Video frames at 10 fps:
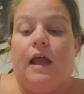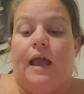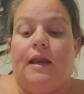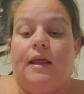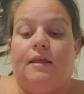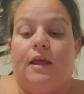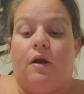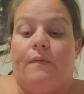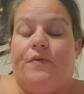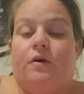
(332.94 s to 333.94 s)

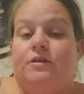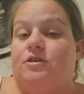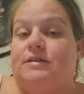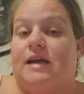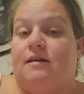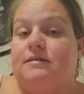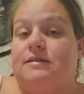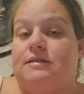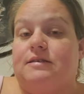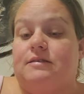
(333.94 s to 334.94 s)
anything on the
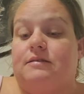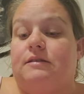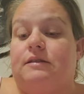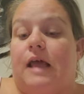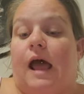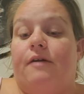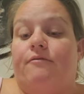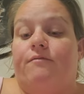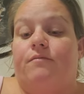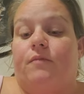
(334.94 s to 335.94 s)
ultrasounds that
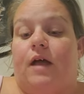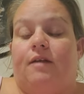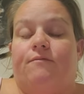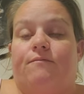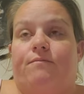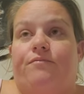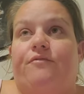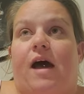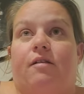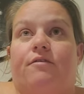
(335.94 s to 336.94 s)
like
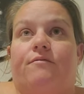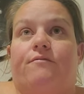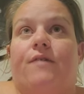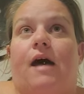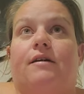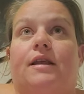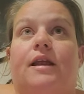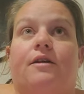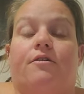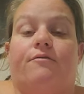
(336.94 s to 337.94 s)
val-
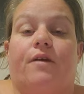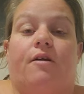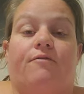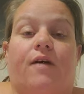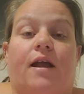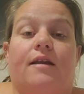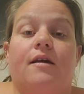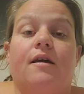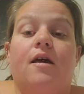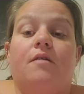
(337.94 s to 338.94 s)
validated or verified
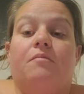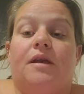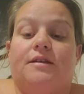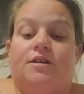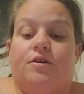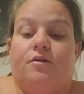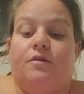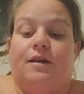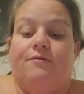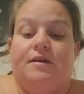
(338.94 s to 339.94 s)
me to
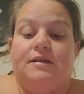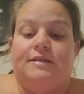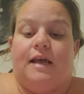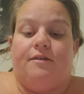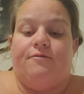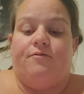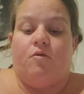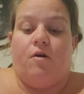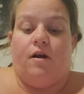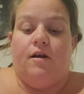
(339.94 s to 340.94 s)
give consent
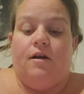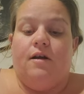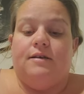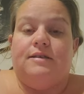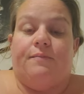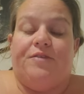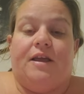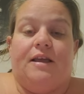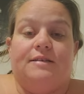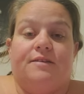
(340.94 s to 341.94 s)
for
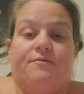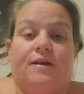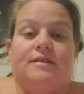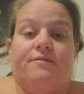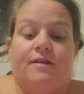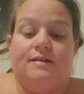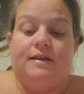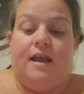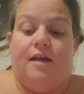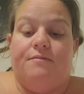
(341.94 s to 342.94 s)
something as invasive as
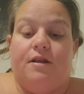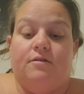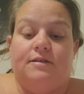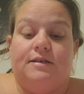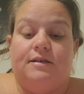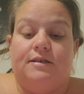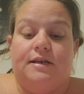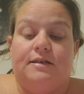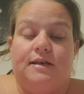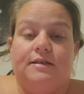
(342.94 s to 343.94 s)
an
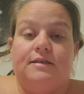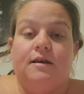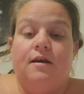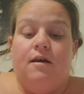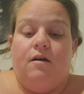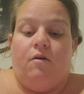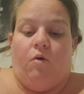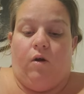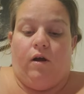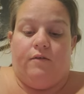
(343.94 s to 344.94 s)
amniocentesis
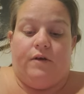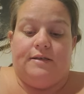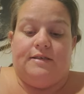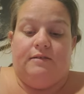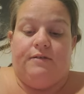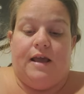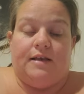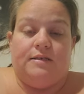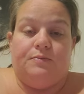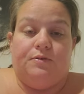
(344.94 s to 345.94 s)
or a
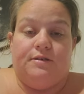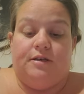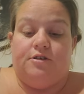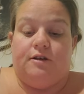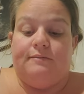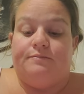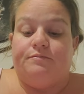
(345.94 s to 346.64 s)
CVS procedure.